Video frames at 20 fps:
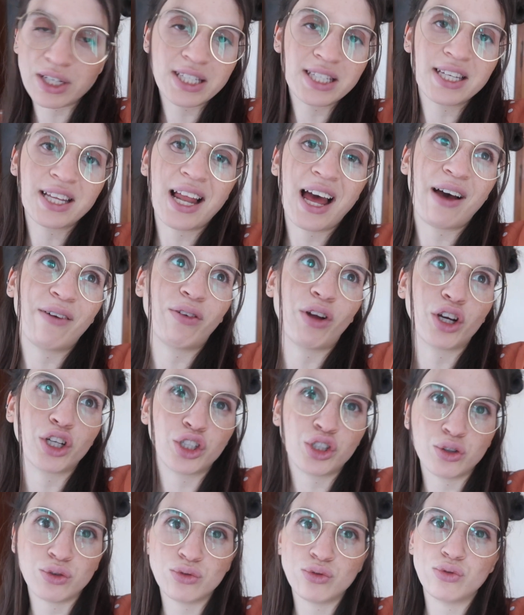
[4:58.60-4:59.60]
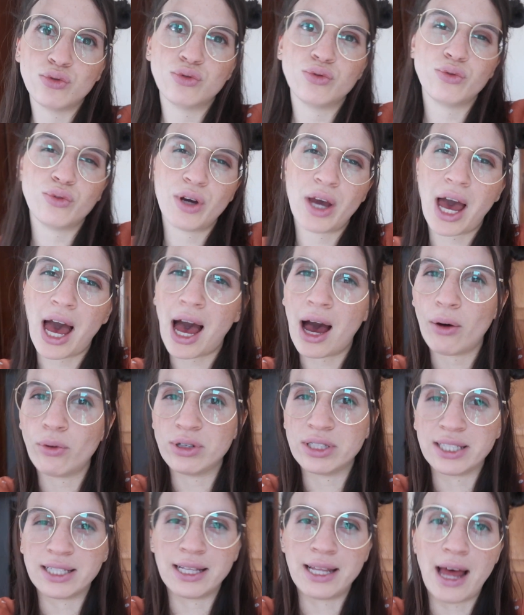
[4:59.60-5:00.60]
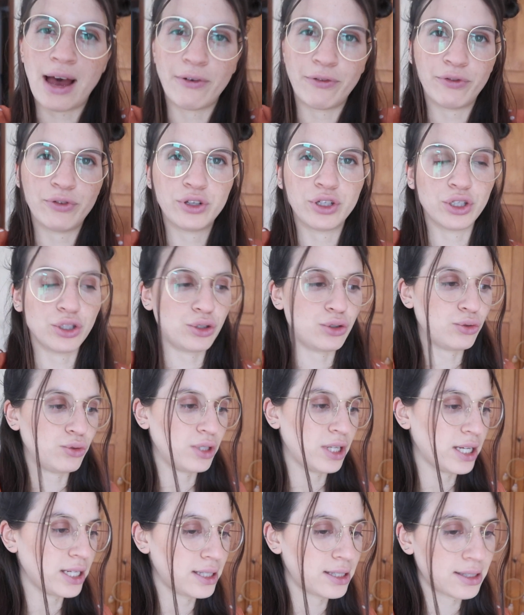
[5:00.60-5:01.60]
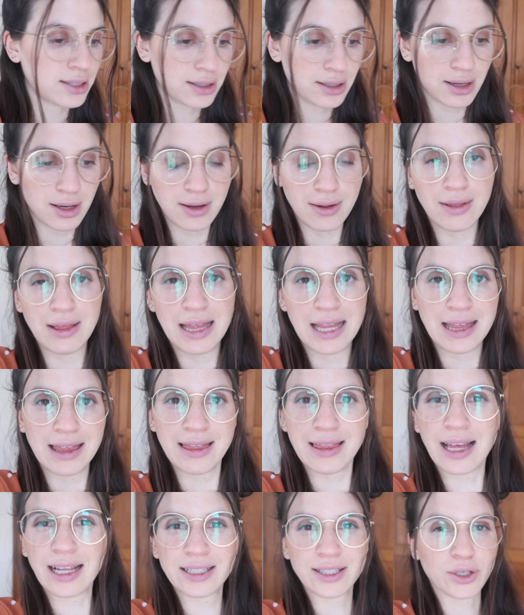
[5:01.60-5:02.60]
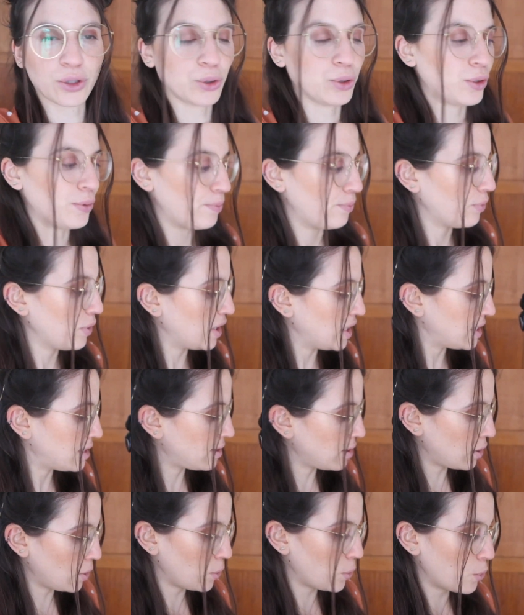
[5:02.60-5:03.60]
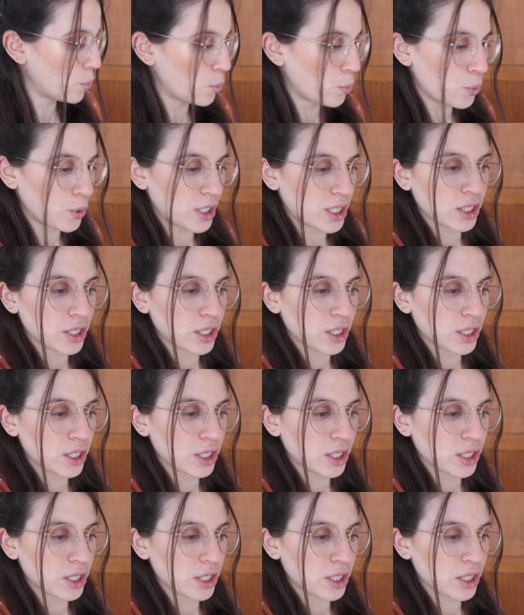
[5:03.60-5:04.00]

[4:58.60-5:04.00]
still have like 2 hours left to do this. That's good. So we